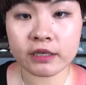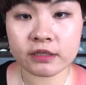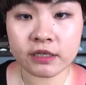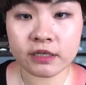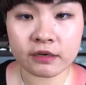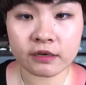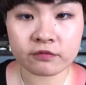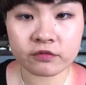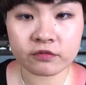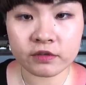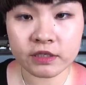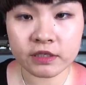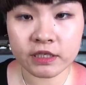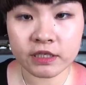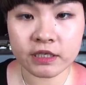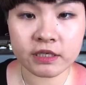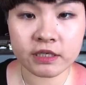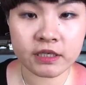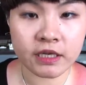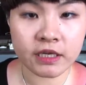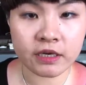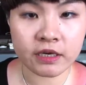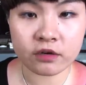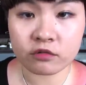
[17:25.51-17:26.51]
definitely
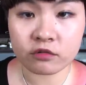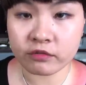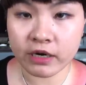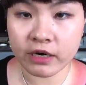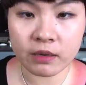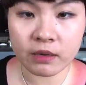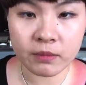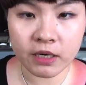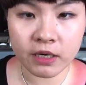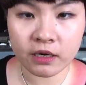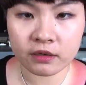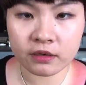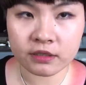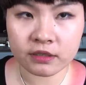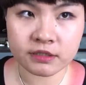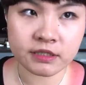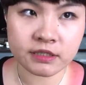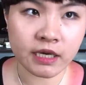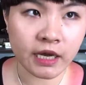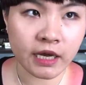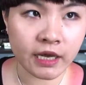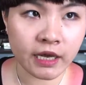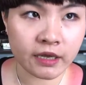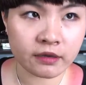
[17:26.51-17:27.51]
get Grandma, because
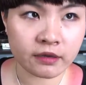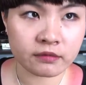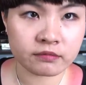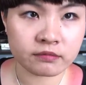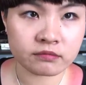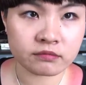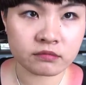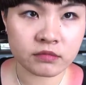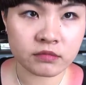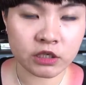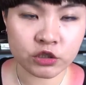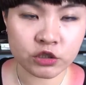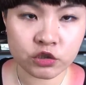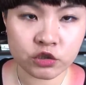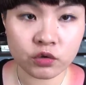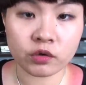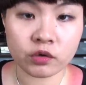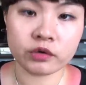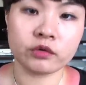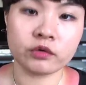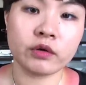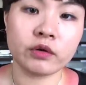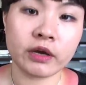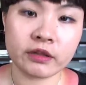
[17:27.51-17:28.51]
I assure
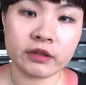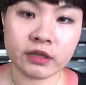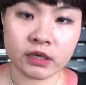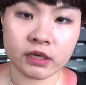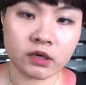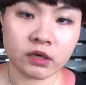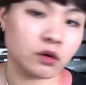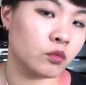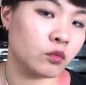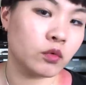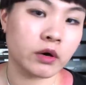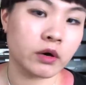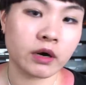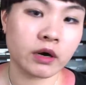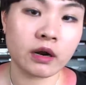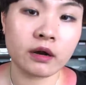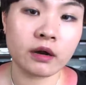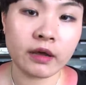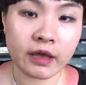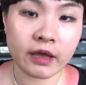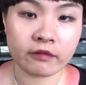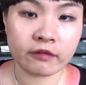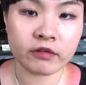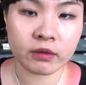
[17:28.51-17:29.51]
you, I think it'll work
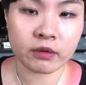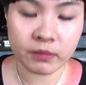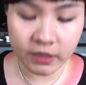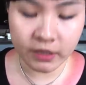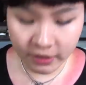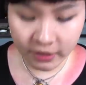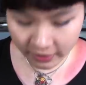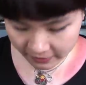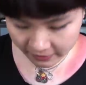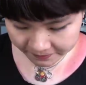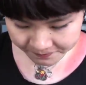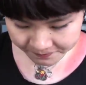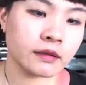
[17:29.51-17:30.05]
on everybody.